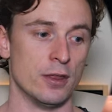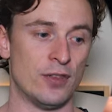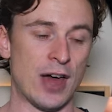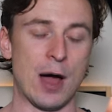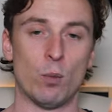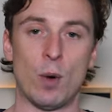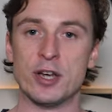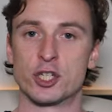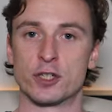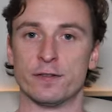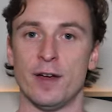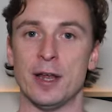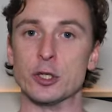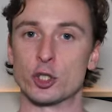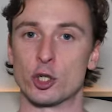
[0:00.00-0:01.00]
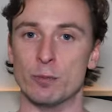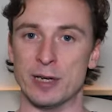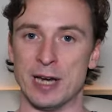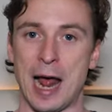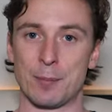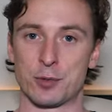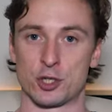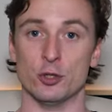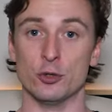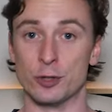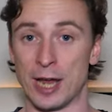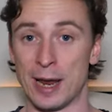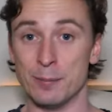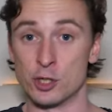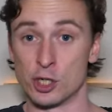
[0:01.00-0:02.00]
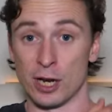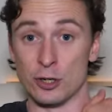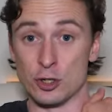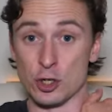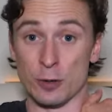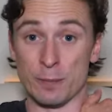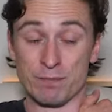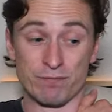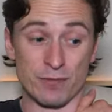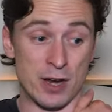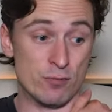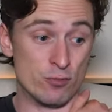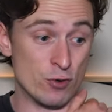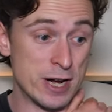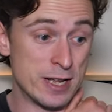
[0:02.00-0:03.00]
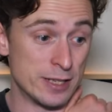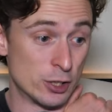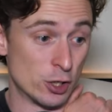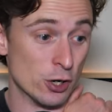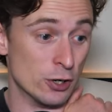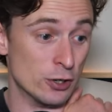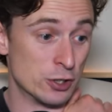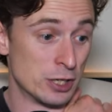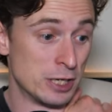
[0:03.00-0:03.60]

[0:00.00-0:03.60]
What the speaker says: that wedge defense could be an absolute game changer. It really could.